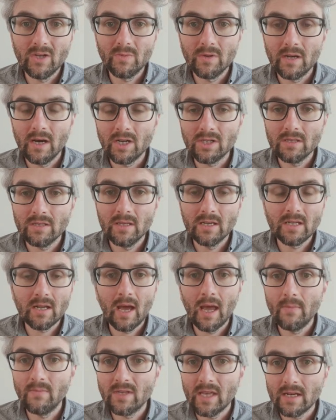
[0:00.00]
production, the
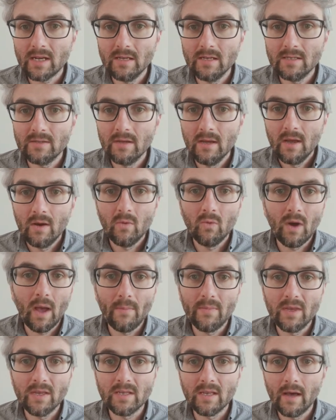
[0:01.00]
typesetters,
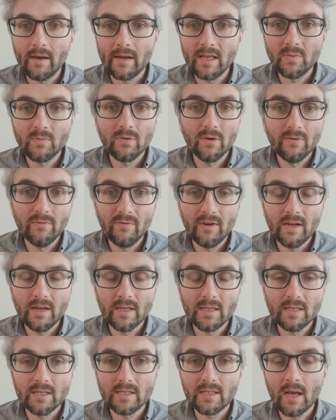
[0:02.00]
web designers,
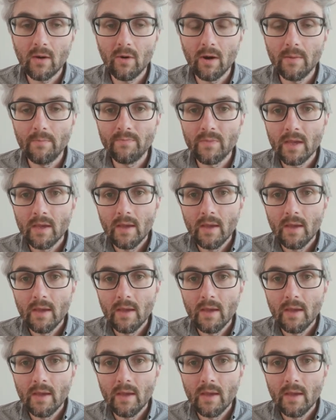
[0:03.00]
proofreaders, and so on.